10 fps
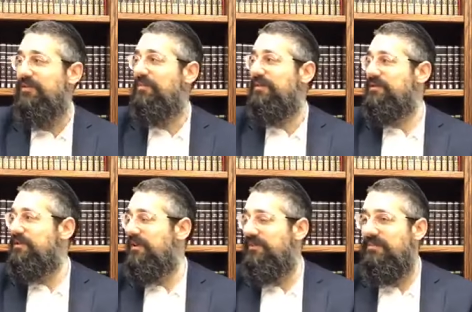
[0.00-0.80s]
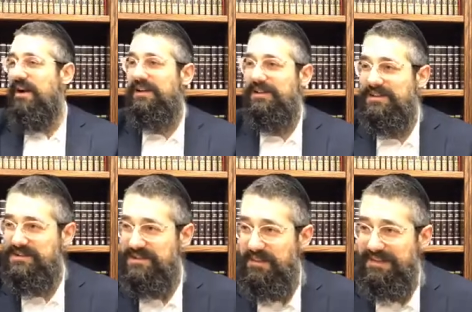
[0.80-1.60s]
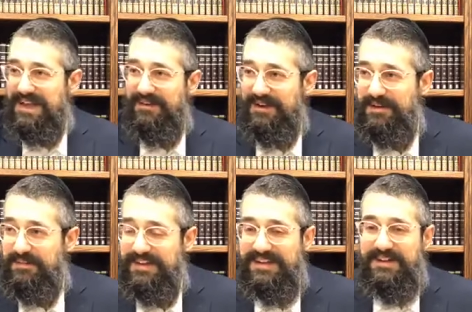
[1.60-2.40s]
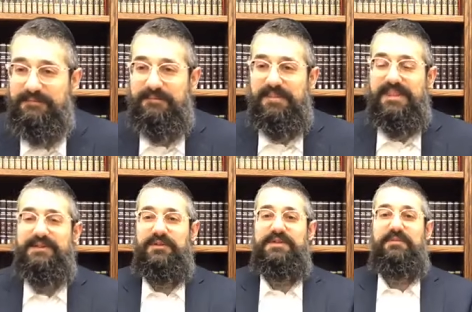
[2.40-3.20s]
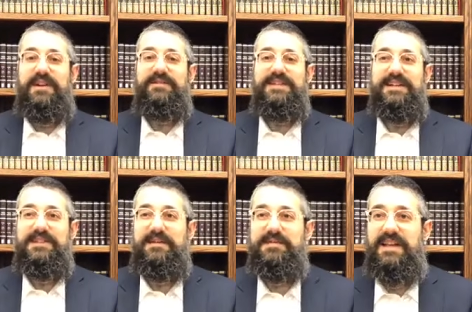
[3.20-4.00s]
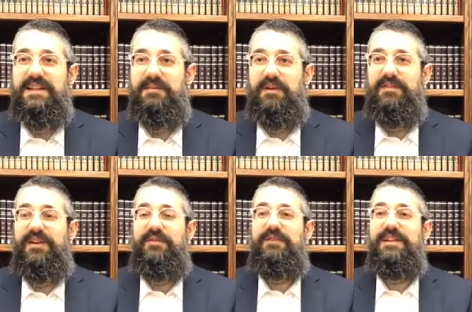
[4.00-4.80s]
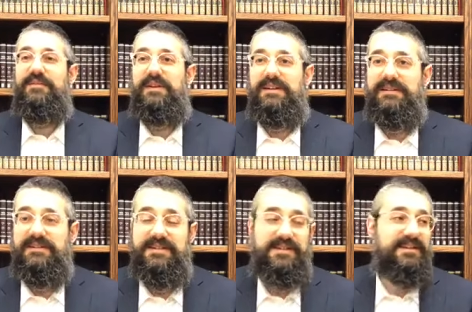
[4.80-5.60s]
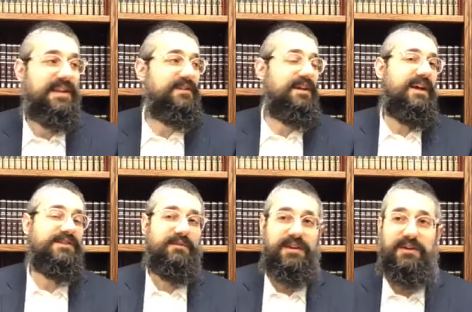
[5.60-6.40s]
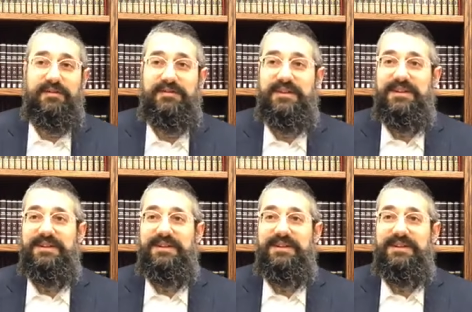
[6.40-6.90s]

proverbial sword of Damocles is coming down on him. So one of the Hasidim said to him, What if I don't feel the way? He said, Then your head's already off.